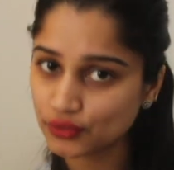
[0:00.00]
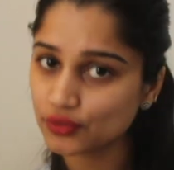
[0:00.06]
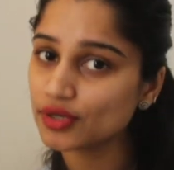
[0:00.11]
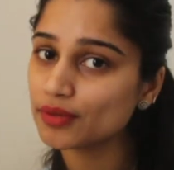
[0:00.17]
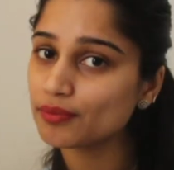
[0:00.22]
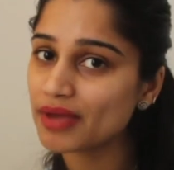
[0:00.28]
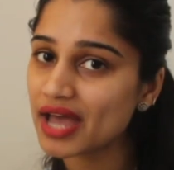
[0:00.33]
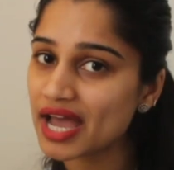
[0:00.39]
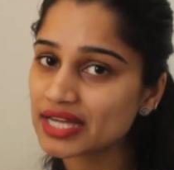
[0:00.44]
in
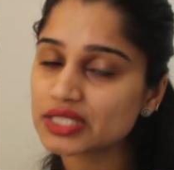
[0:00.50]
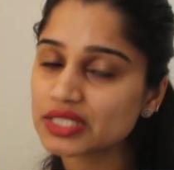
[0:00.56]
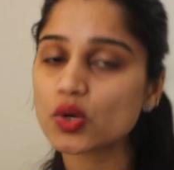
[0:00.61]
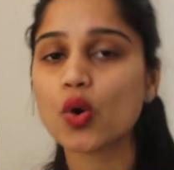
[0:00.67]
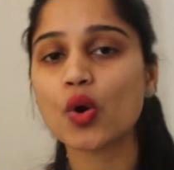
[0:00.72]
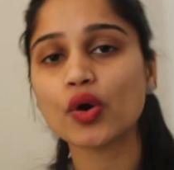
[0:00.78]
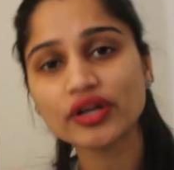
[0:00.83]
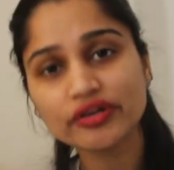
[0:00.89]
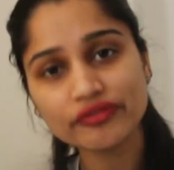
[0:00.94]
banks
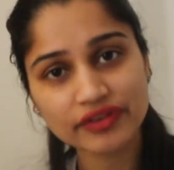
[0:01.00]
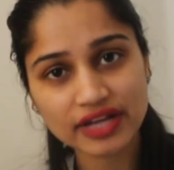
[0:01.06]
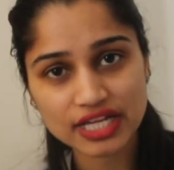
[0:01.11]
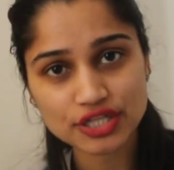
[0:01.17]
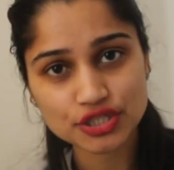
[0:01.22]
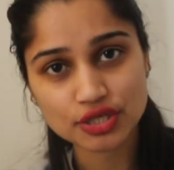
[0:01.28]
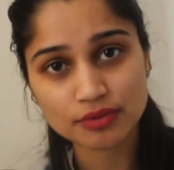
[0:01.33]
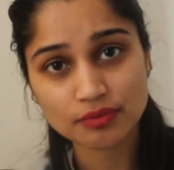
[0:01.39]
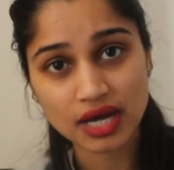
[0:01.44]
or in
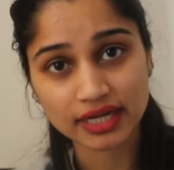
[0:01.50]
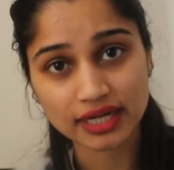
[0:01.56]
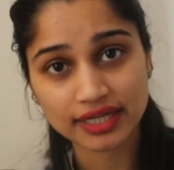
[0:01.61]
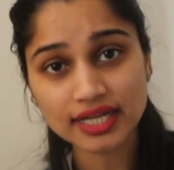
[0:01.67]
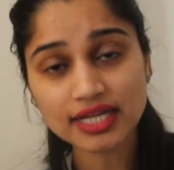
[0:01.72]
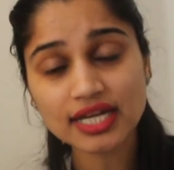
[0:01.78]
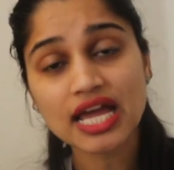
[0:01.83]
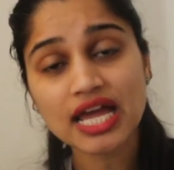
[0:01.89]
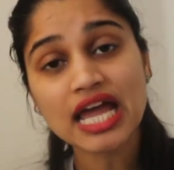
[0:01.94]
financial market,